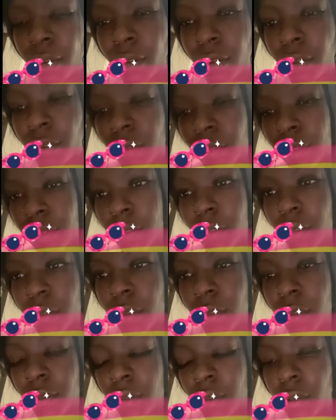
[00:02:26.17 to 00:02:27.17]

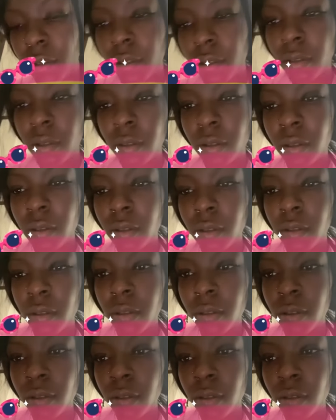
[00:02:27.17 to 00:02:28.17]

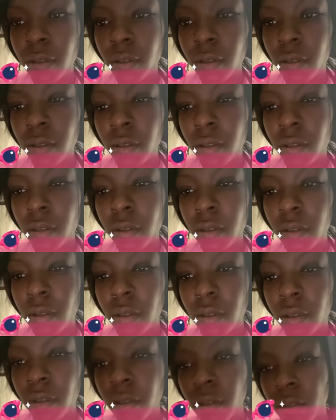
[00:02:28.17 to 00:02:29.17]

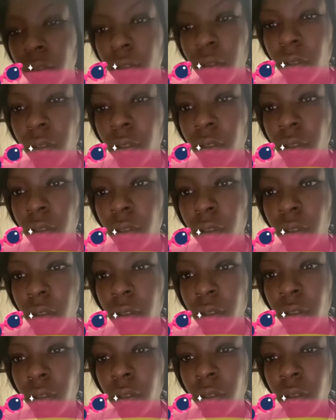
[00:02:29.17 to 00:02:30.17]

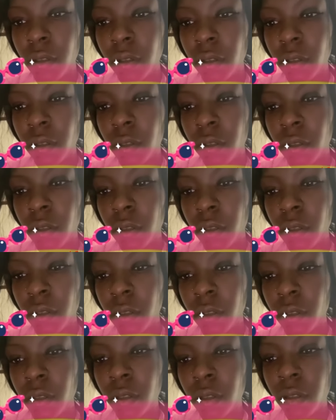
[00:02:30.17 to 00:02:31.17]

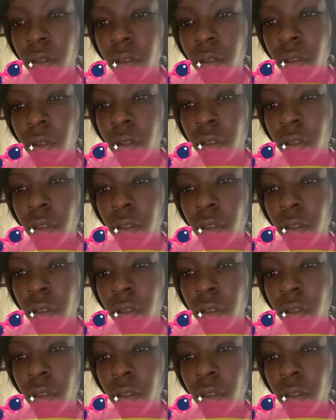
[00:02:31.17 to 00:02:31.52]
Nothing is said.